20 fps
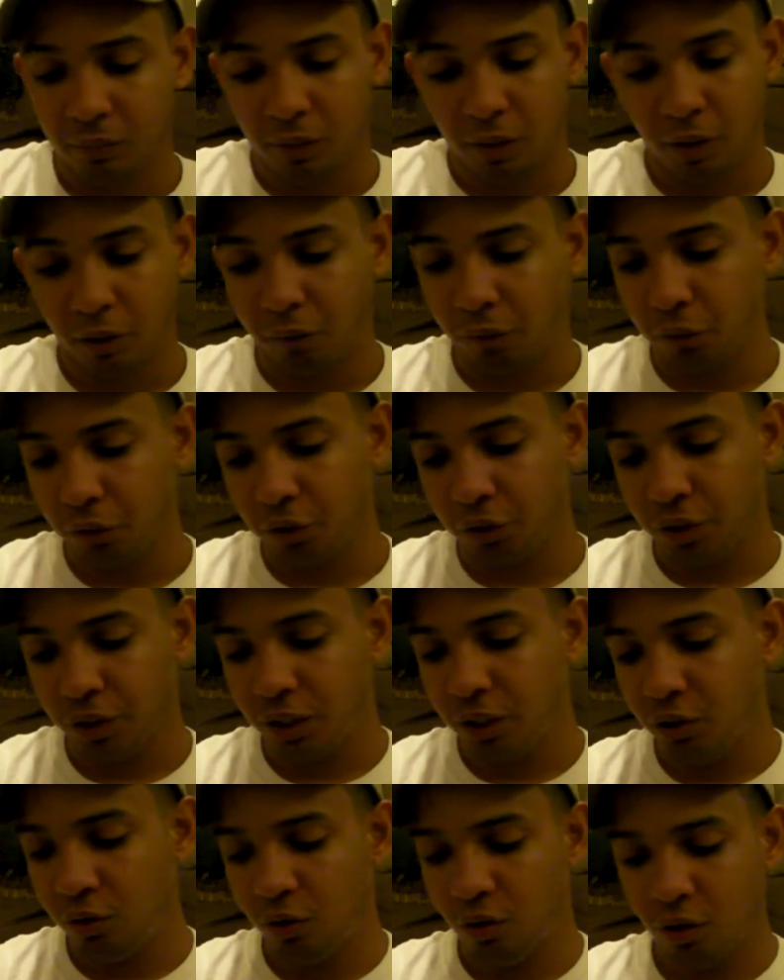the first
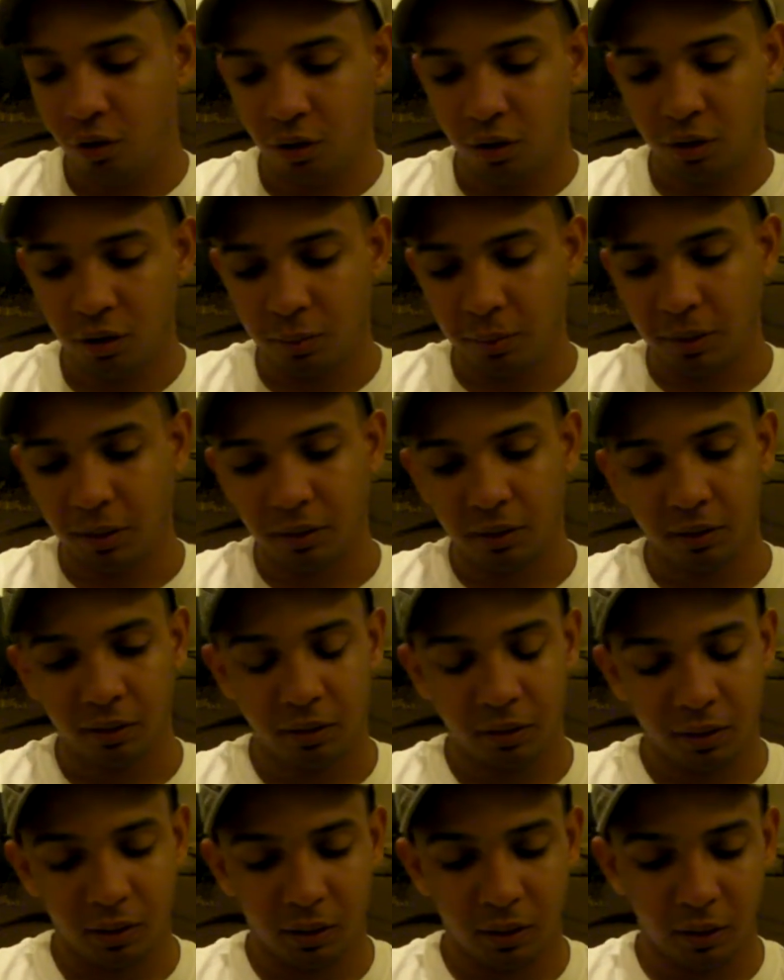thing you notice about
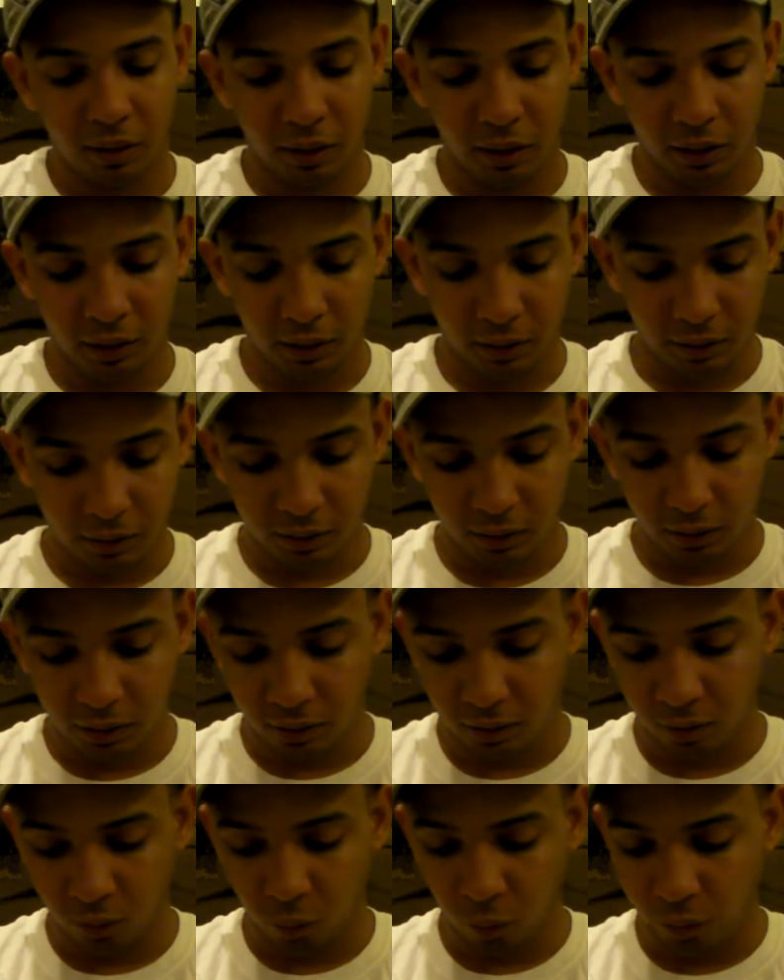this gun is
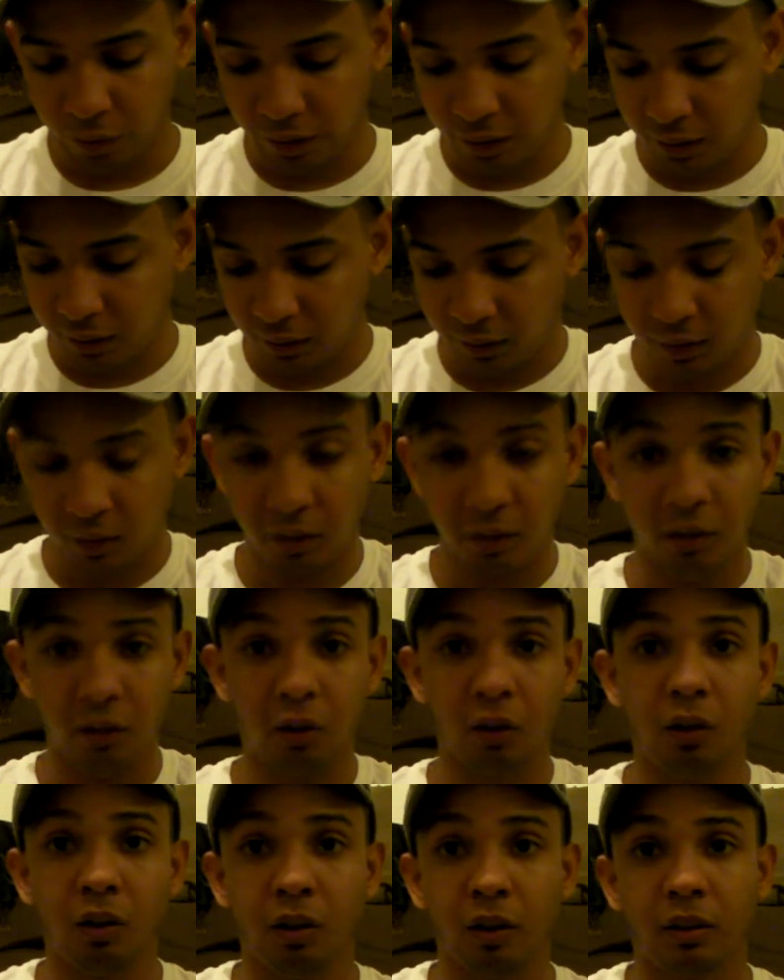the way this gun
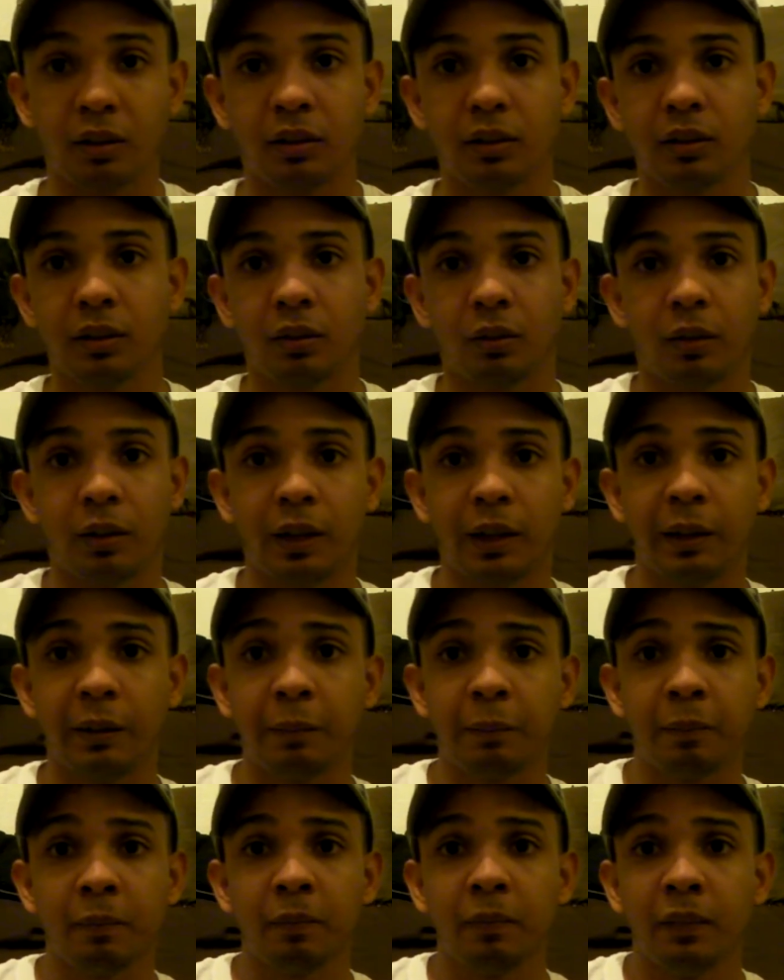looks. Okay,
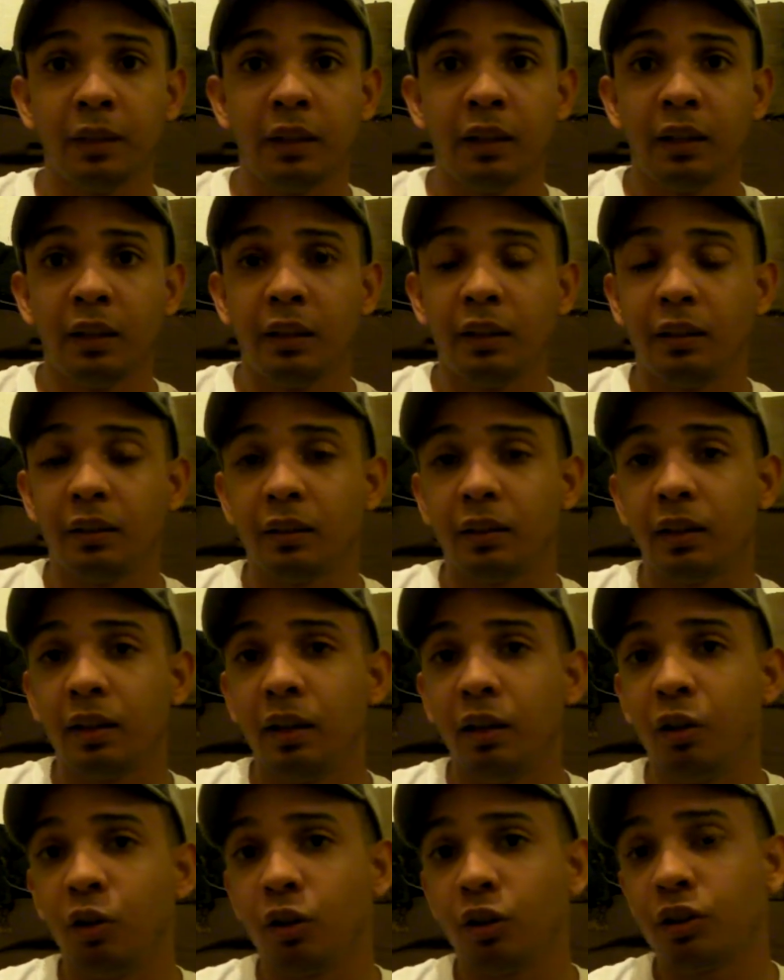this
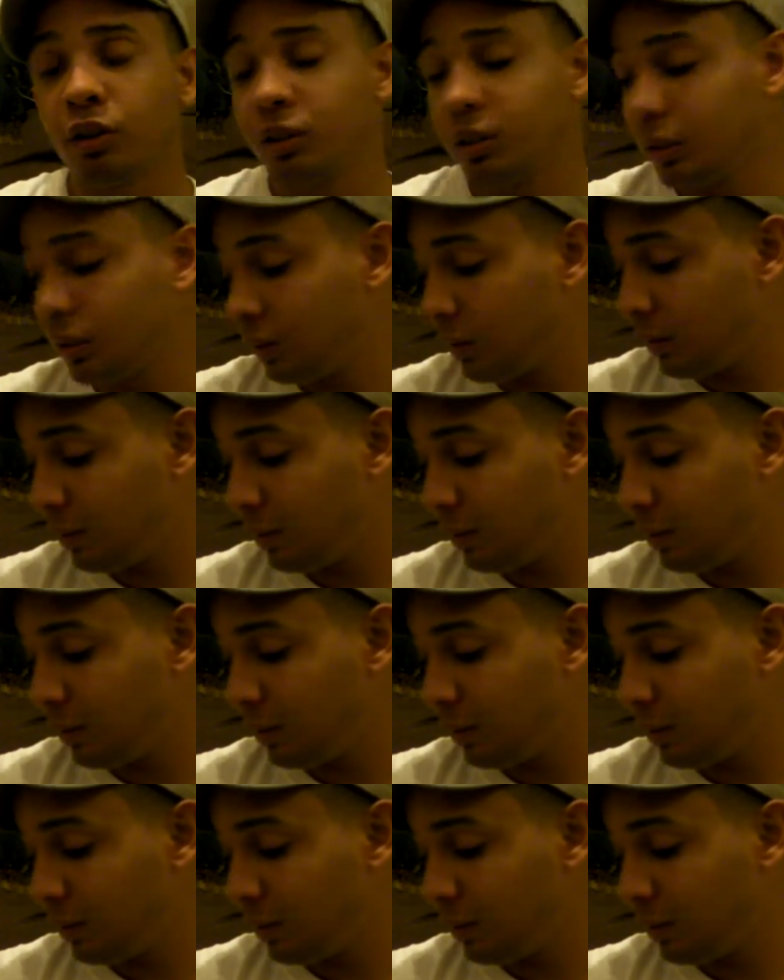gun looks